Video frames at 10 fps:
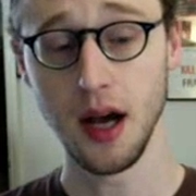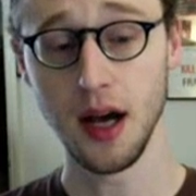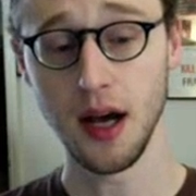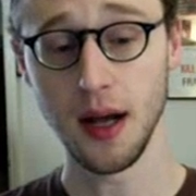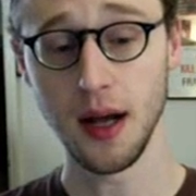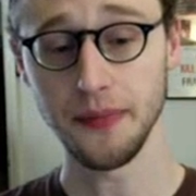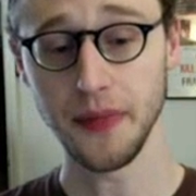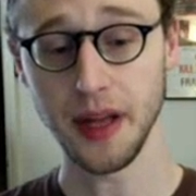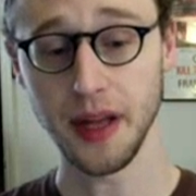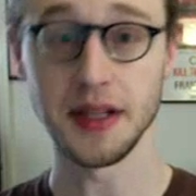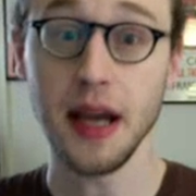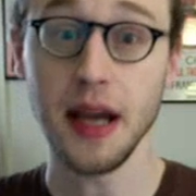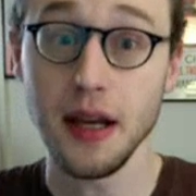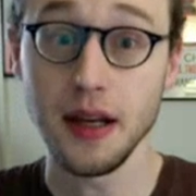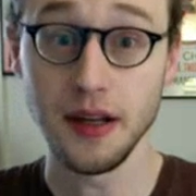Uh, and I was like,
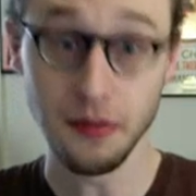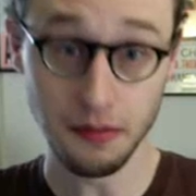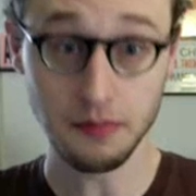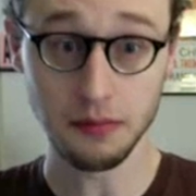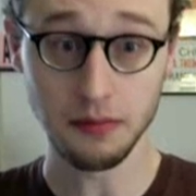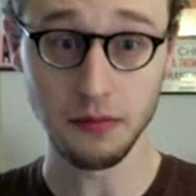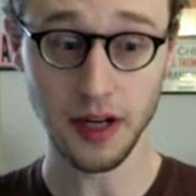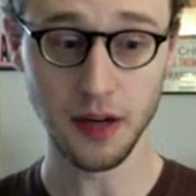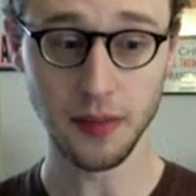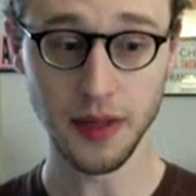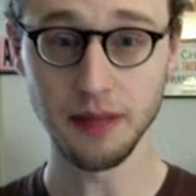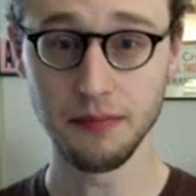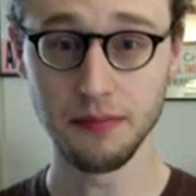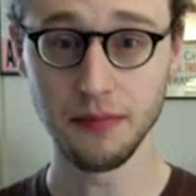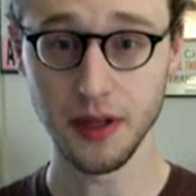hey, do you want to help
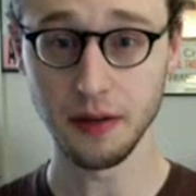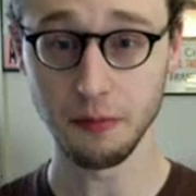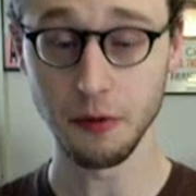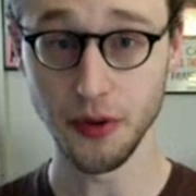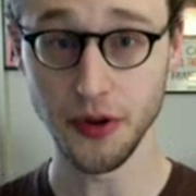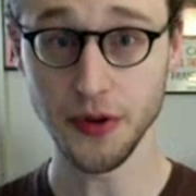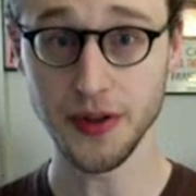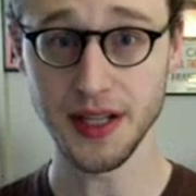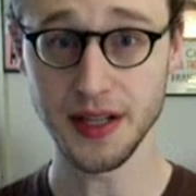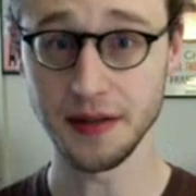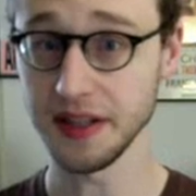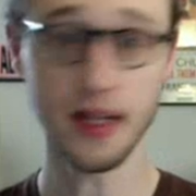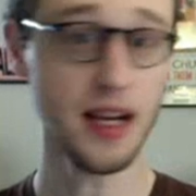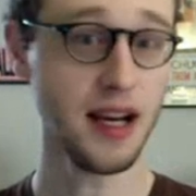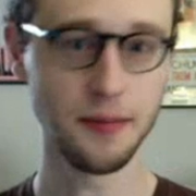me? You know, will you produce this? And he's
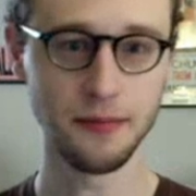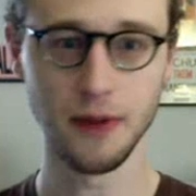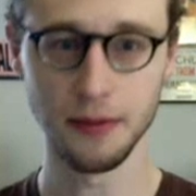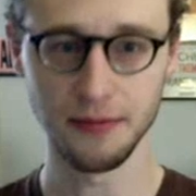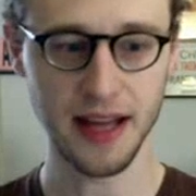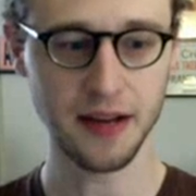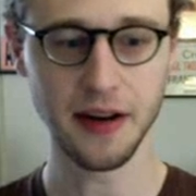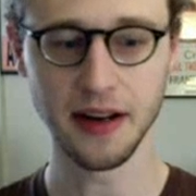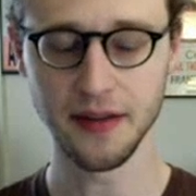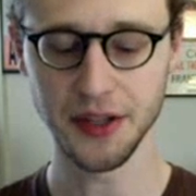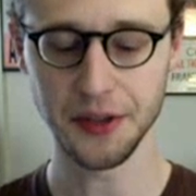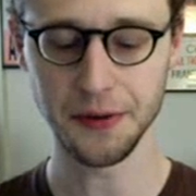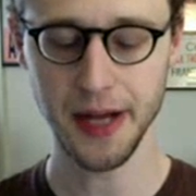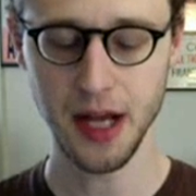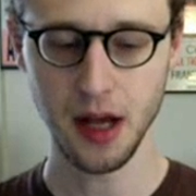like, yeah, I'm, I'm flattered. I'd love to.